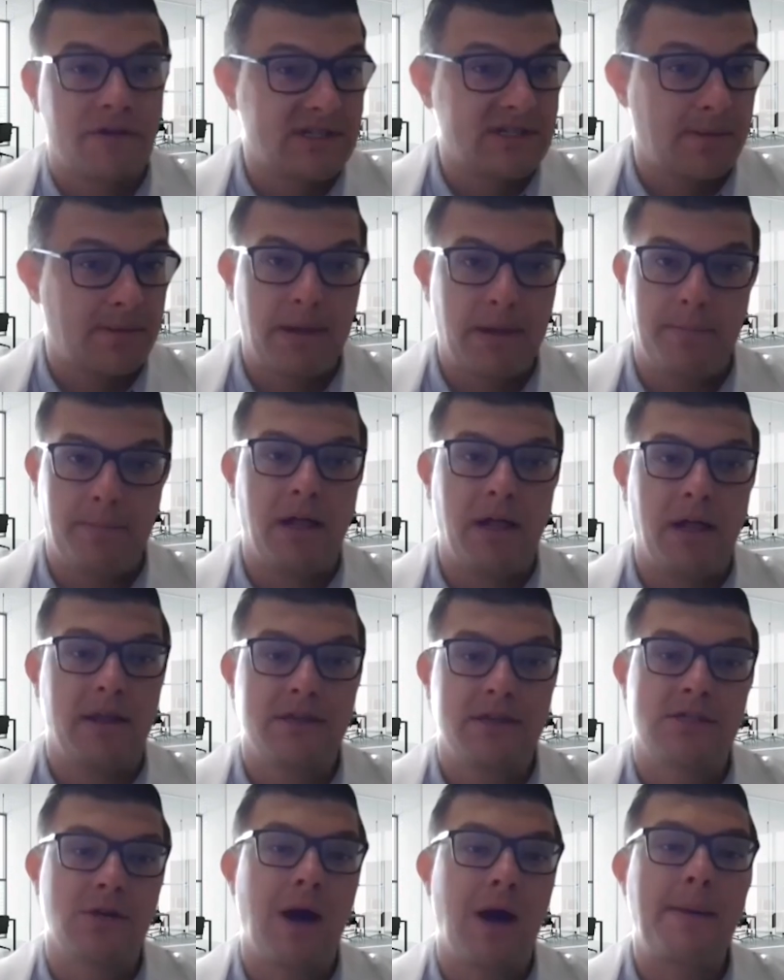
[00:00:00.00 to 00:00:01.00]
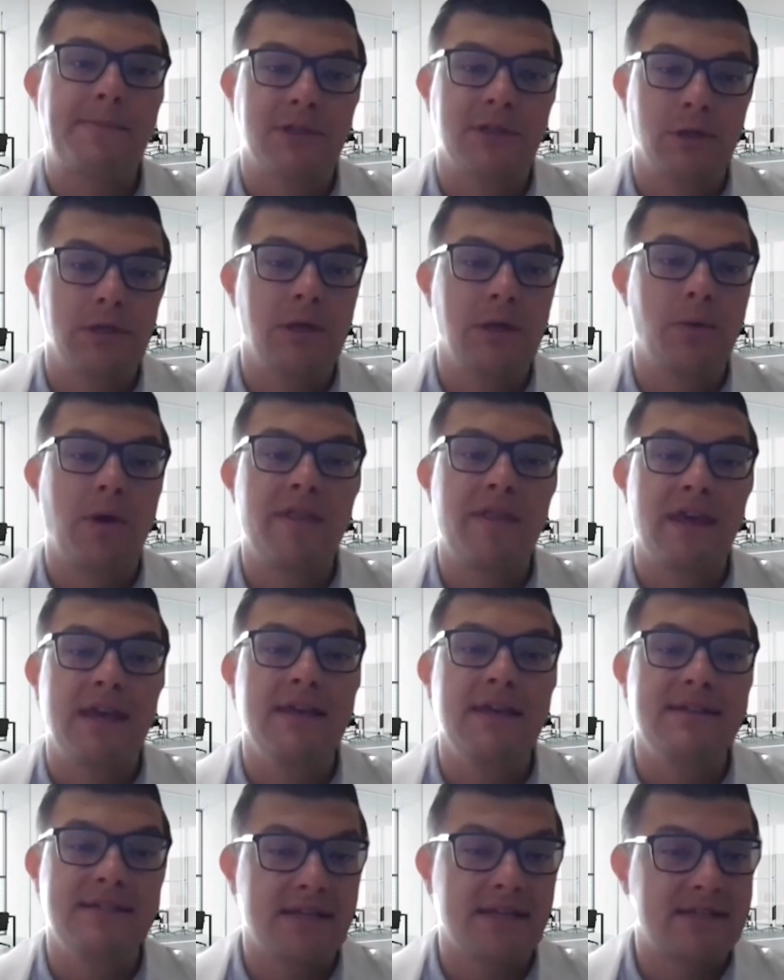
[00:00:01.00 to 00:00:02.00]
for some people. And so absolutely, one of the
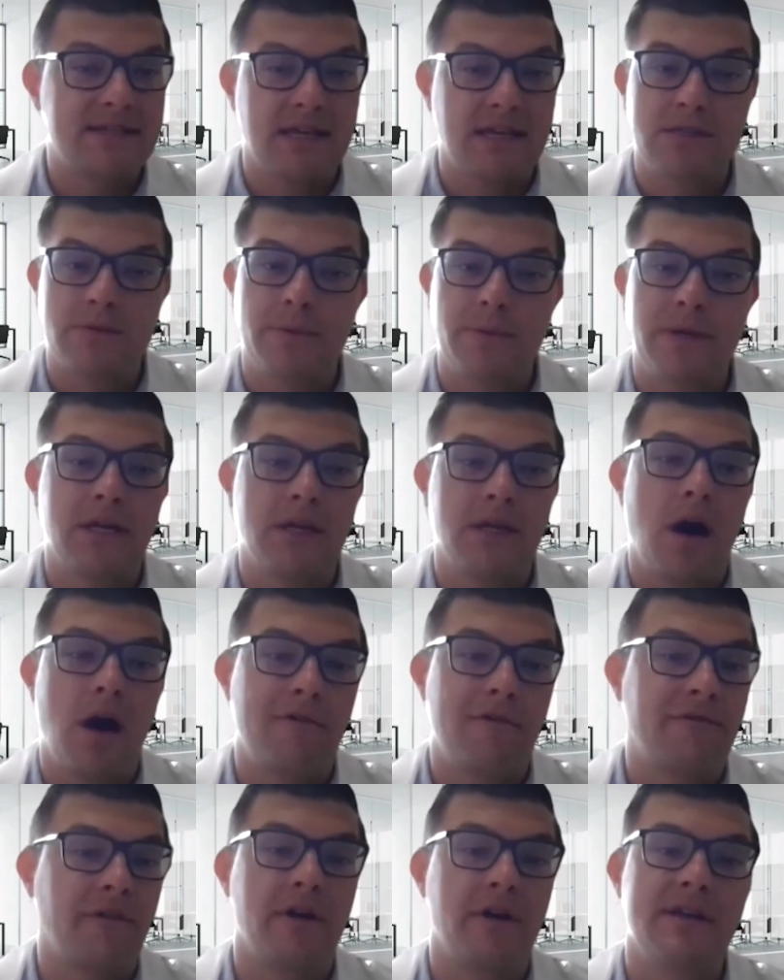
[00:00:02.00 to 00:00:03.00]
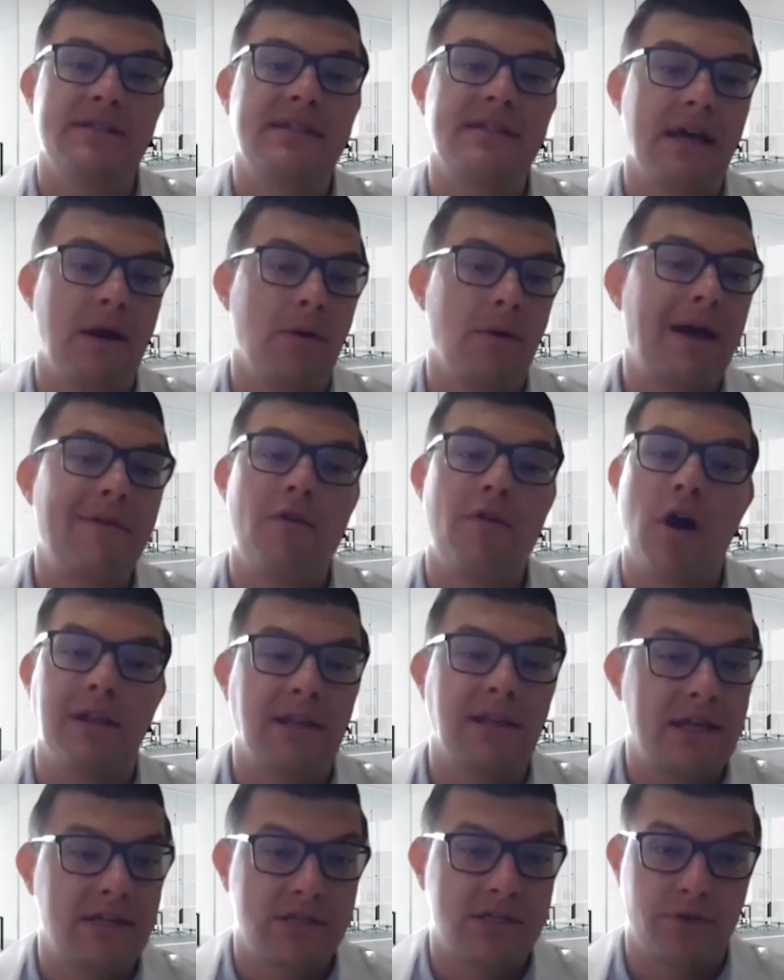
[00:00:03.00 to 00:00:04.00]
easiest things we can offer is we have
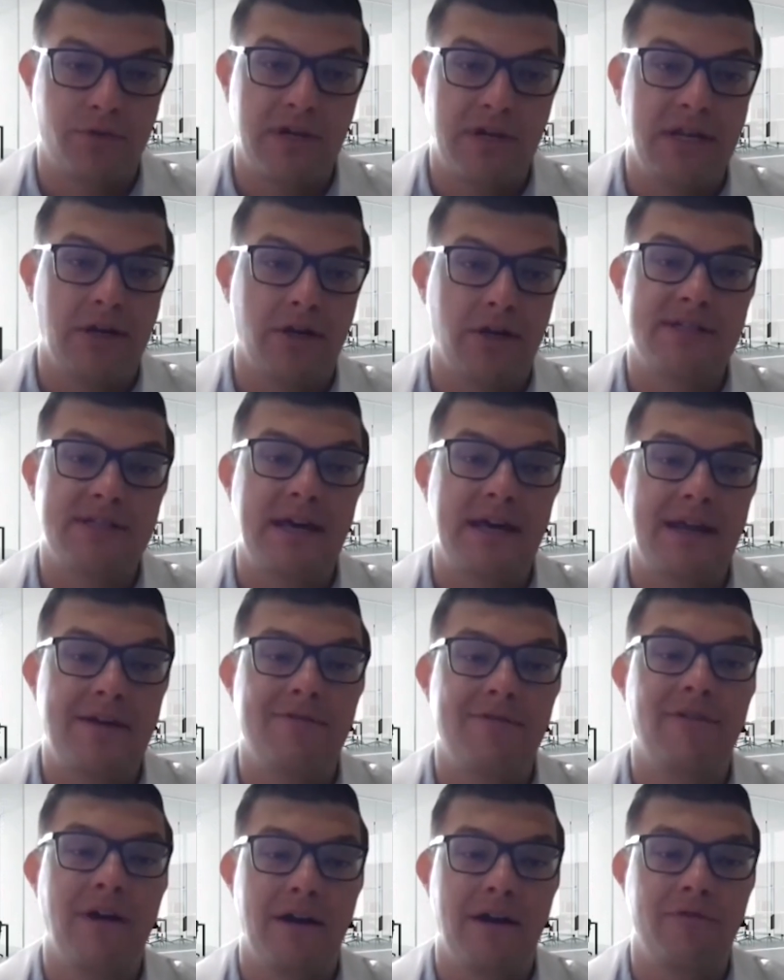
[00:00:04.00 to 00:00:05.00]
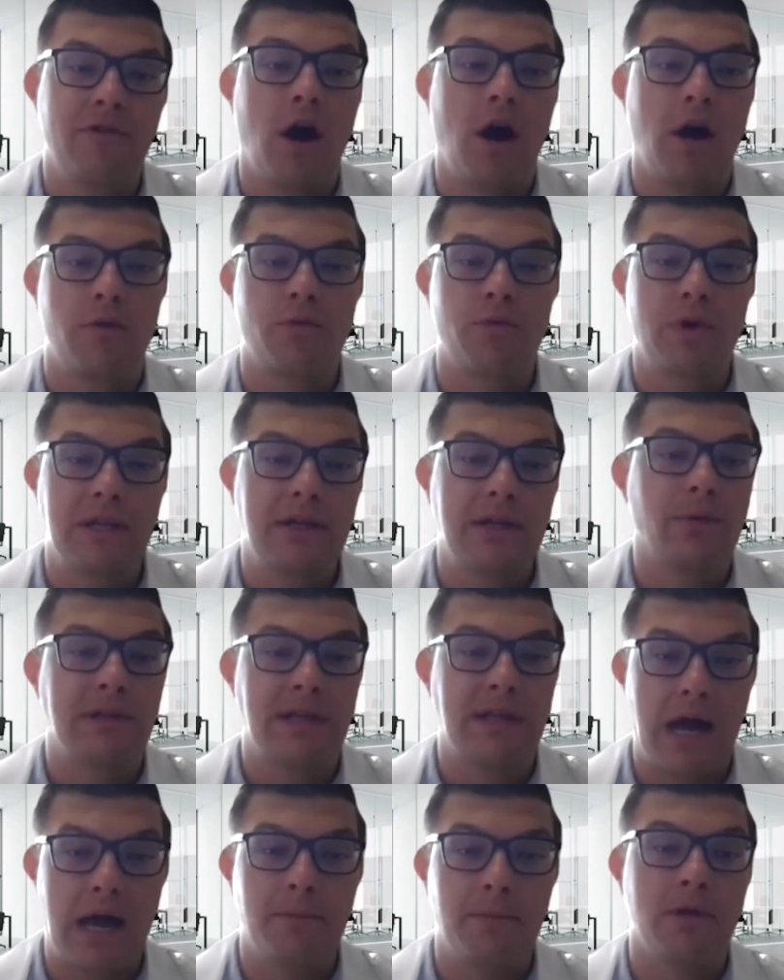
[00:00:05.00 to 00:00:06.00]
online screeners that have gotten really
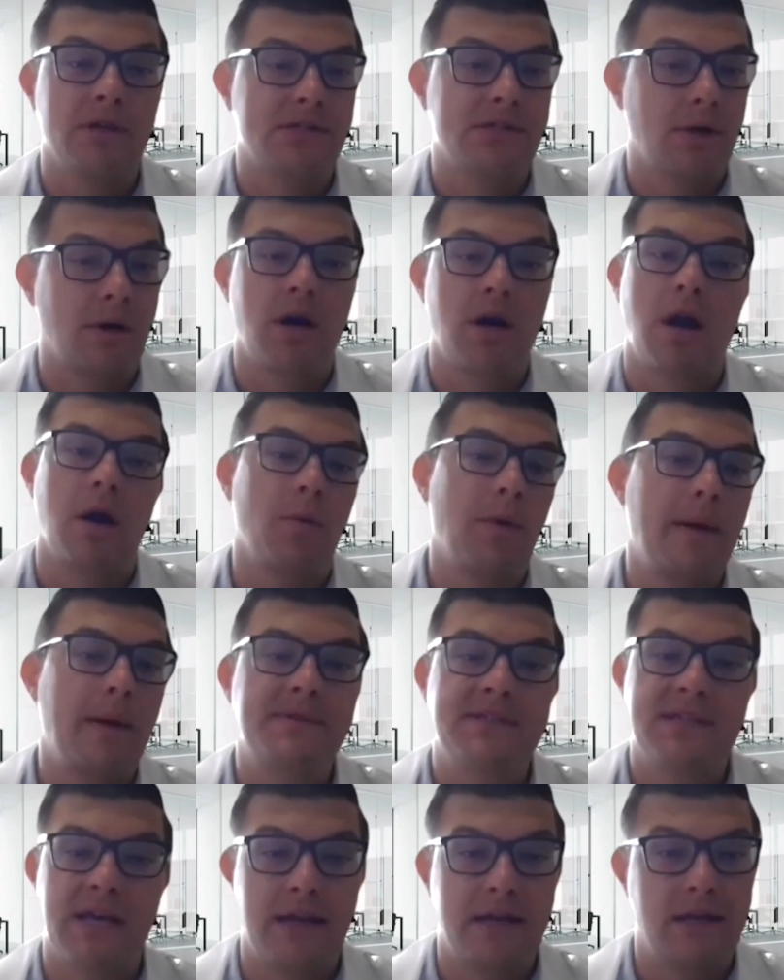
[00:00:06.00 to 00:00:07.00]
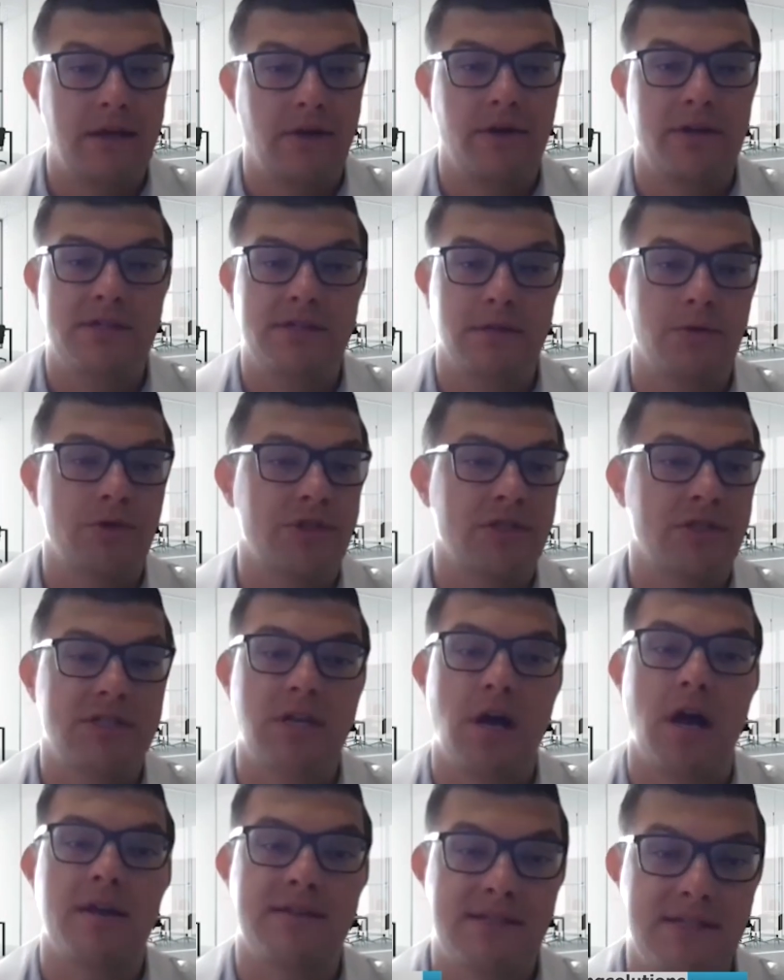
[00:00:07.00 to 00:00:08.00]
reliable. So our website,
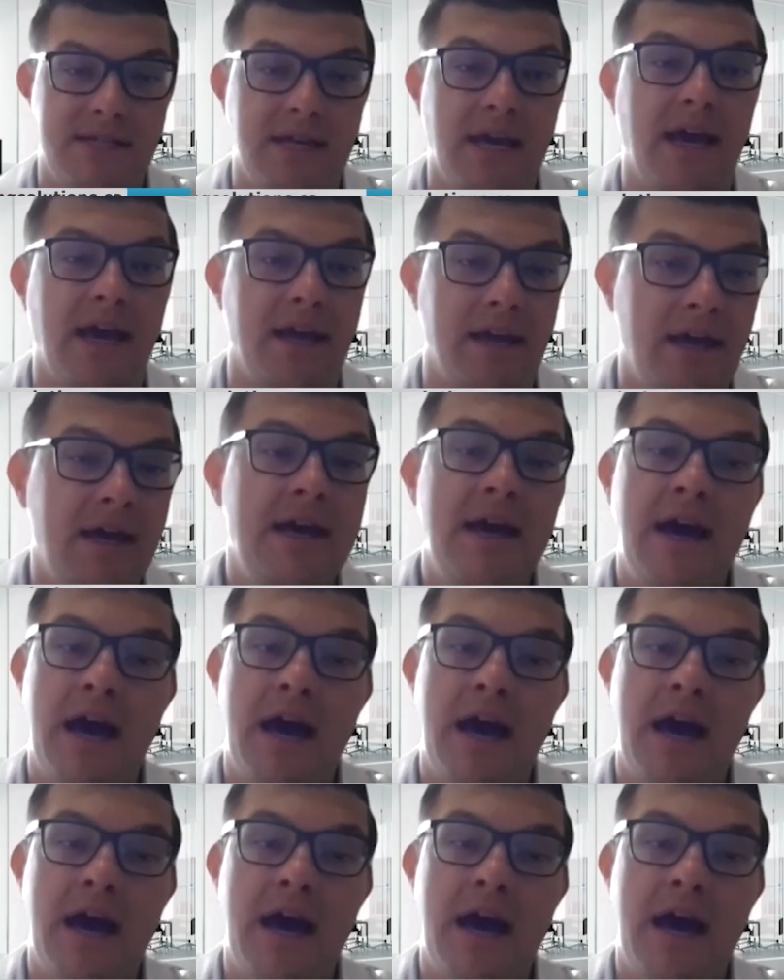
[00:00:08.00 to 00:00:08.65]
hearingsolutions.ca,